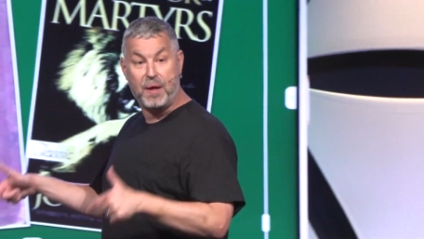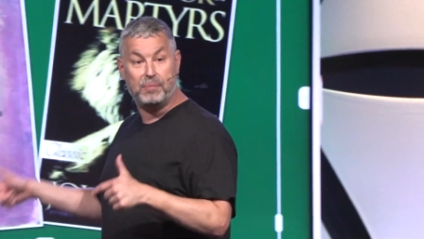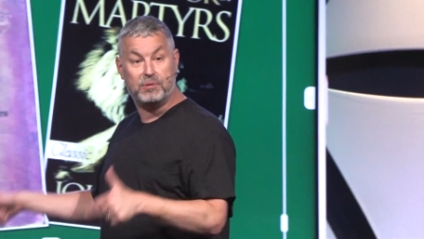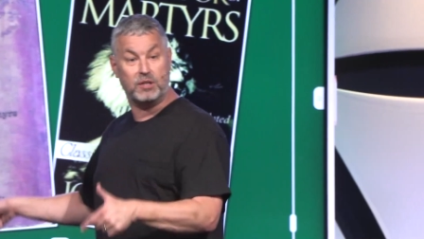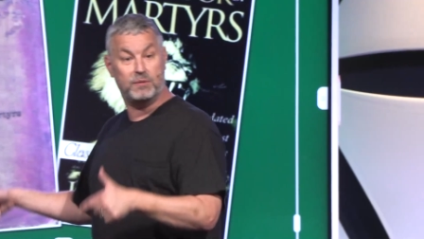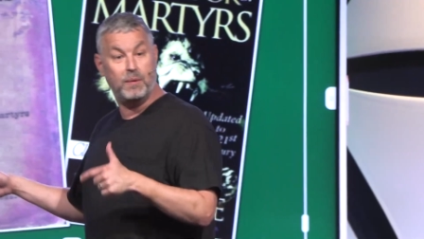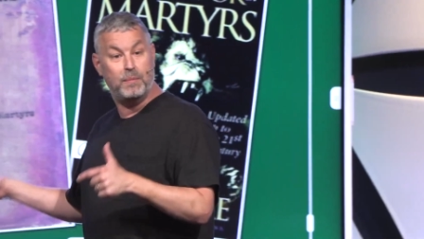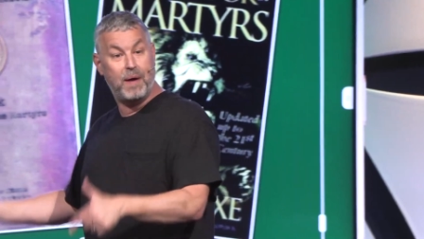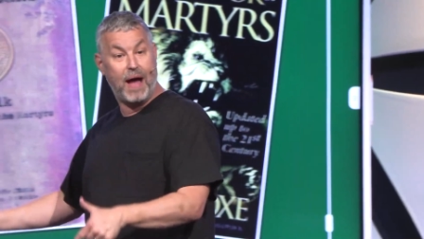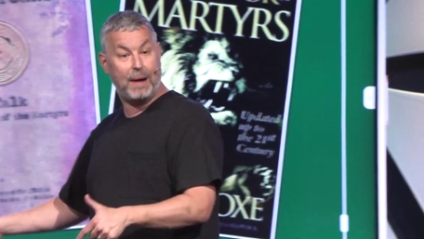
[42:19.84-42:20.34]
people
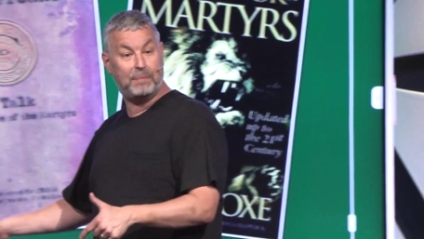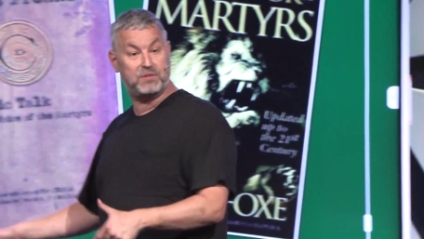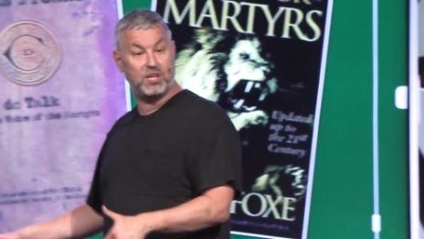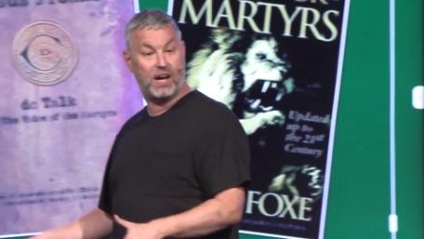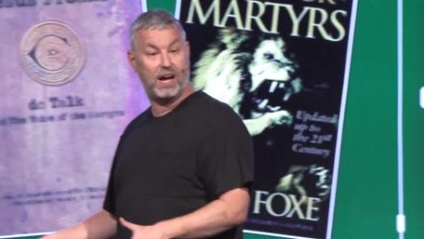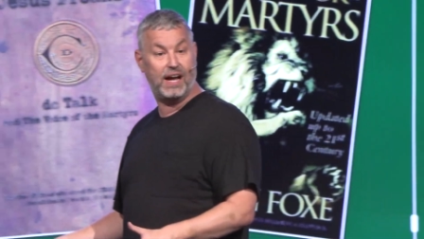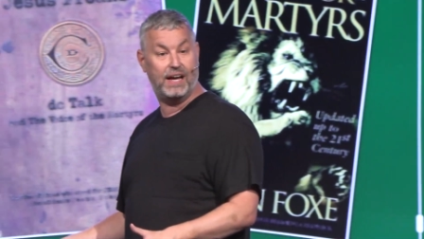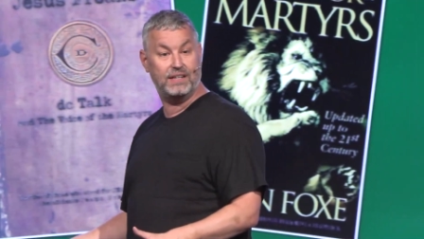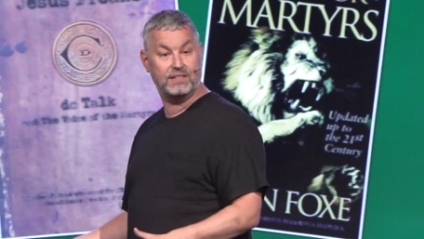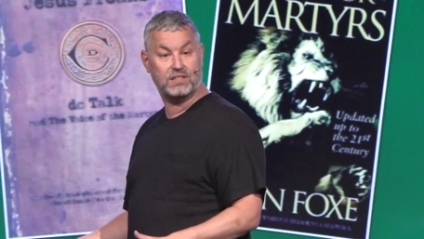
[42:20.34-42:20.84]
to be
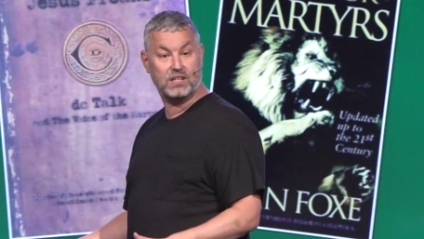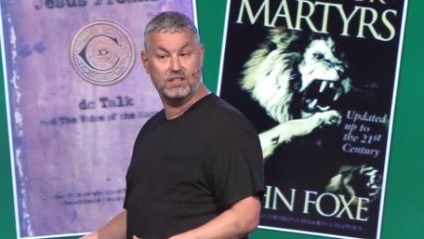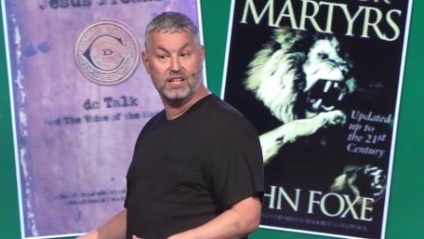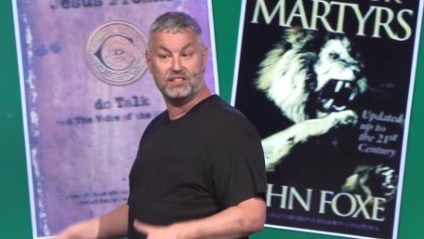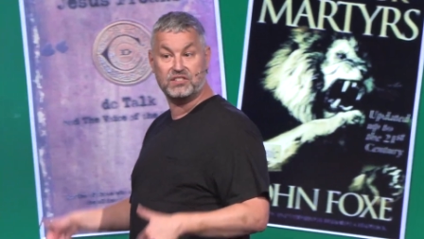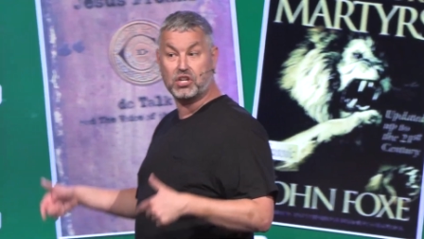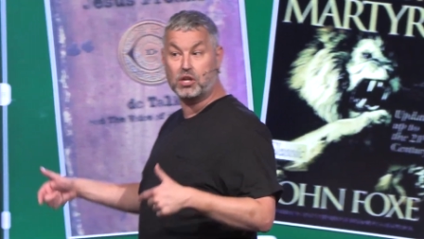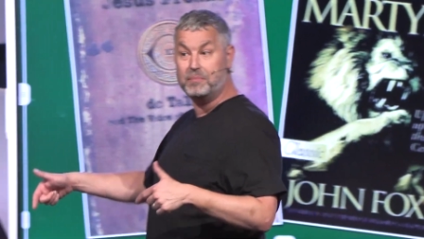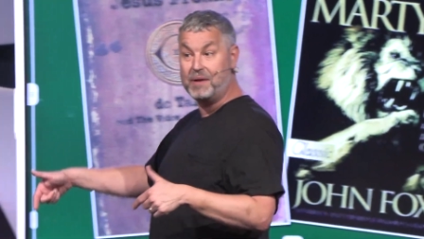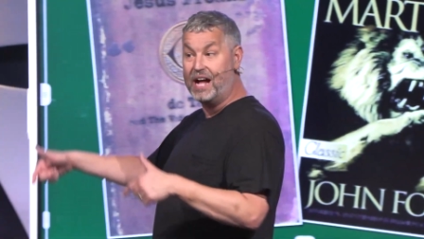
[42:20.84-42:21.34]
baptized
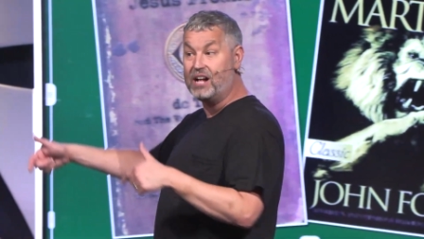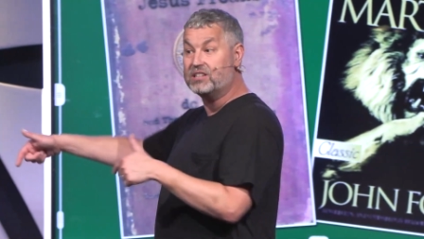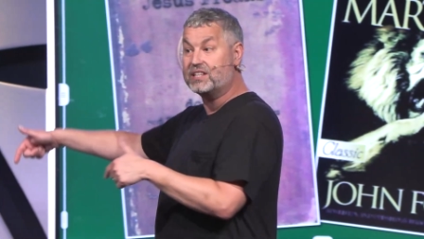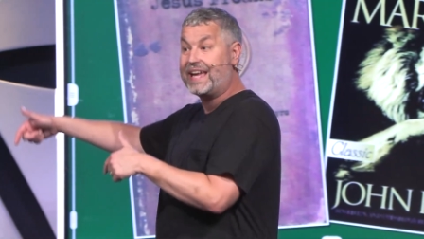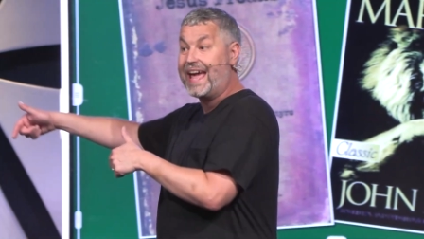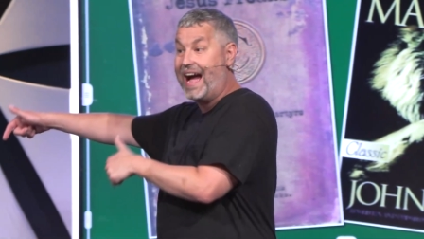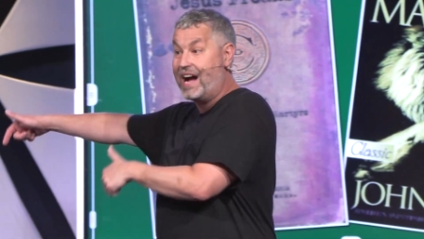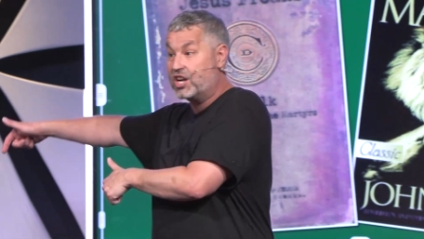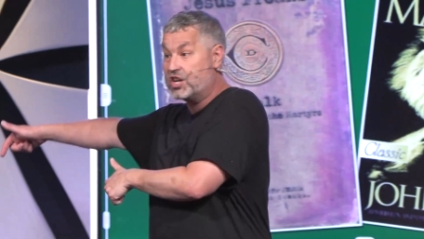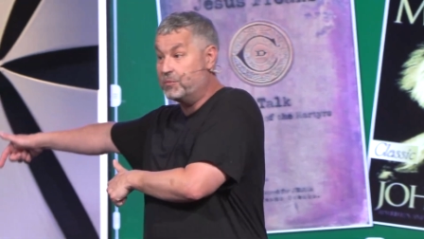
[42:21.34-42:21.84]
unless they're gonna be held
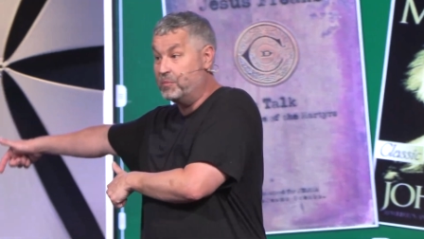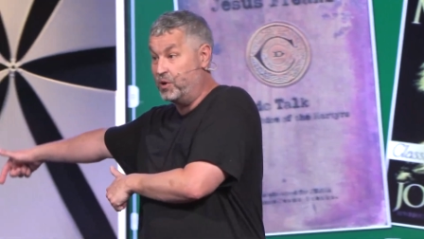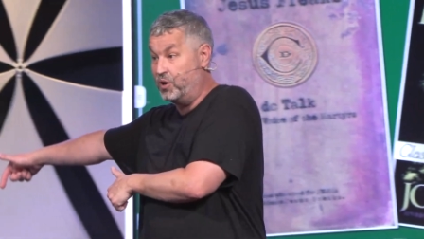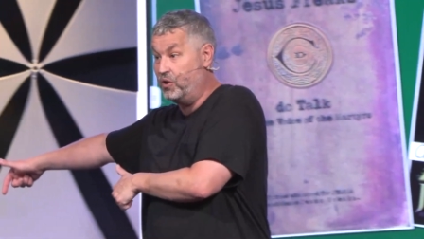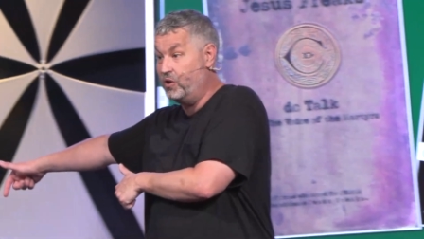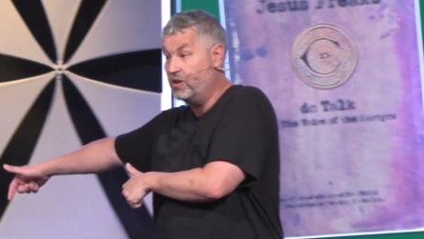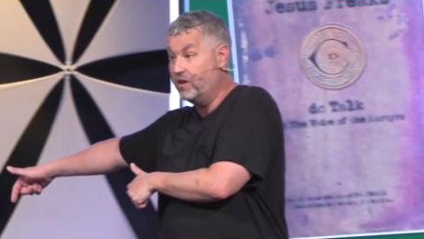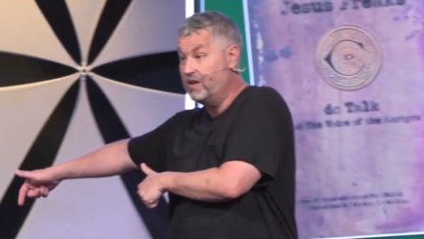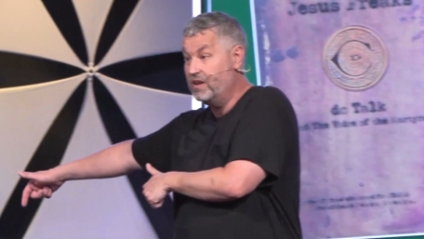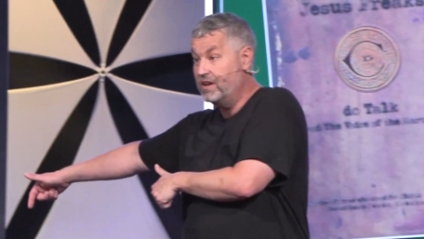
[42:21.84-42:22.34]

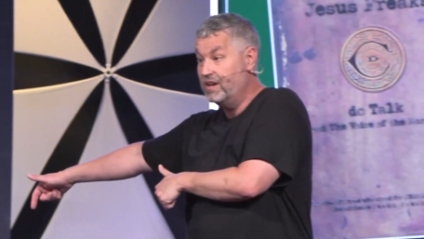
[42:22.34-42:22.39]
accountable